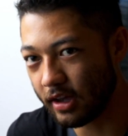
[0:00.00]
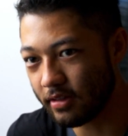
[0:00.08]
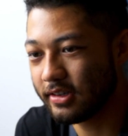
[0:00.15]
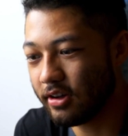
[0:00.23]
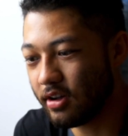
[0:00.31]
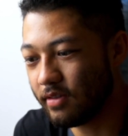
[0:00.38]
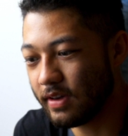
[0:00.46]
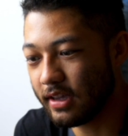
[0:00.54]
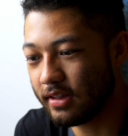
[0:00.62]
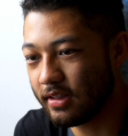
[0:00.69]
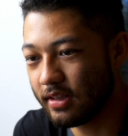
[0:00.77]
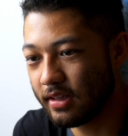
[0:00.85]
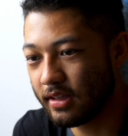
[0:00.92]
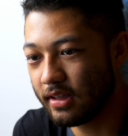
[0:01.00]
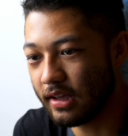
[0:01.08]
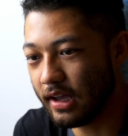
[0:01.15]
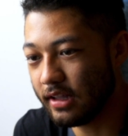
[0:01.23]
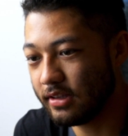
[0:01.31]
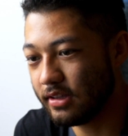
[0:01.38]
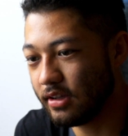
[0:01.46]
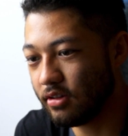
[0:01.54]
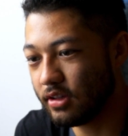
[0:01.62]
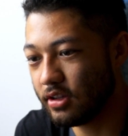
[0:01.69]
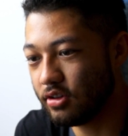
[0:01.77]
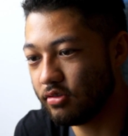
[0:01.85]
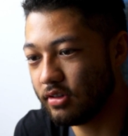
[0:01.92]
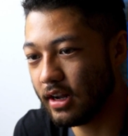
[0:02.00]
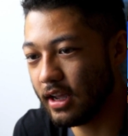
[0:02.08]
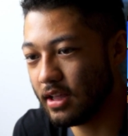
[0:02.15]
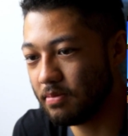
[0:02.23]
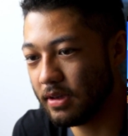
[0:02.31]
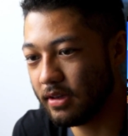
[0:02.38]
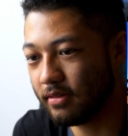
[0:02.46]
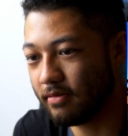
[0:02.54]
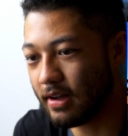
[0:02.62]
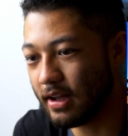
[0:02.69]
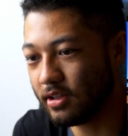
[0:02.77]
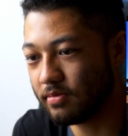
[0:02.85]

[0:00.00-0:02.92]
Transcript: So I mean, it's still only 2 1080p files,